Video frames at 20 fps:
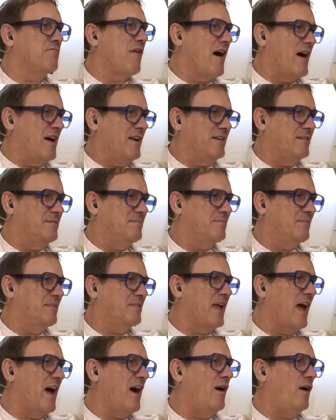Iran.
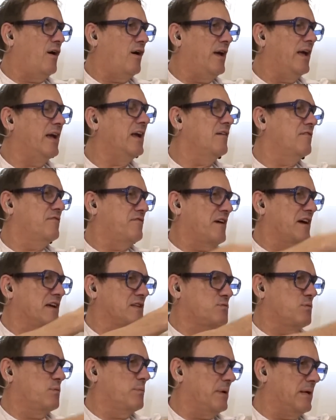Hmm. Now, England
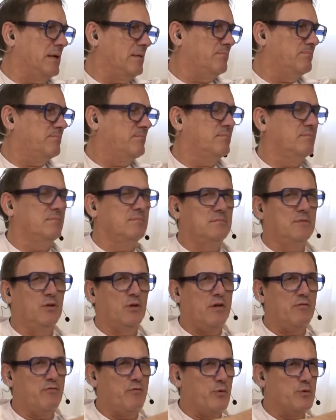fans will be
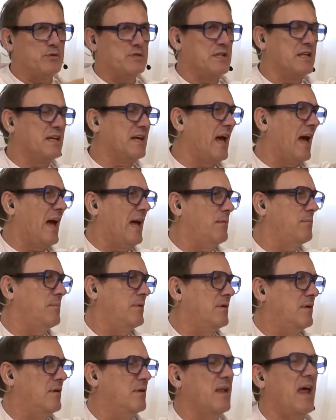looking forward to the
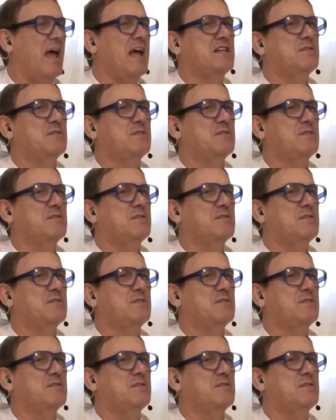game, yeah.